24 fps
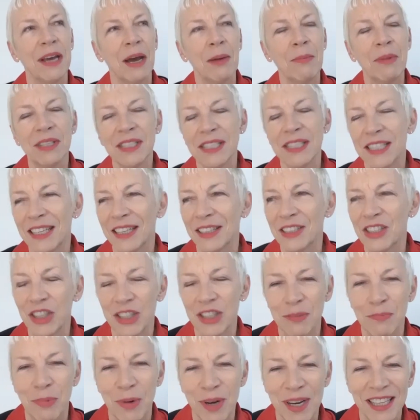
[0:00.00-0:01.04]
I must
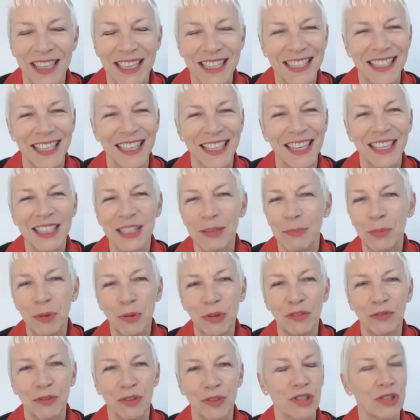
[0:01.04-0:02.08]
just bring this in. It's a
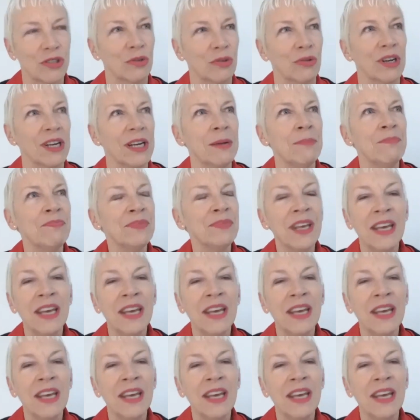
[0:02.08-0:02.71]
beautiful story.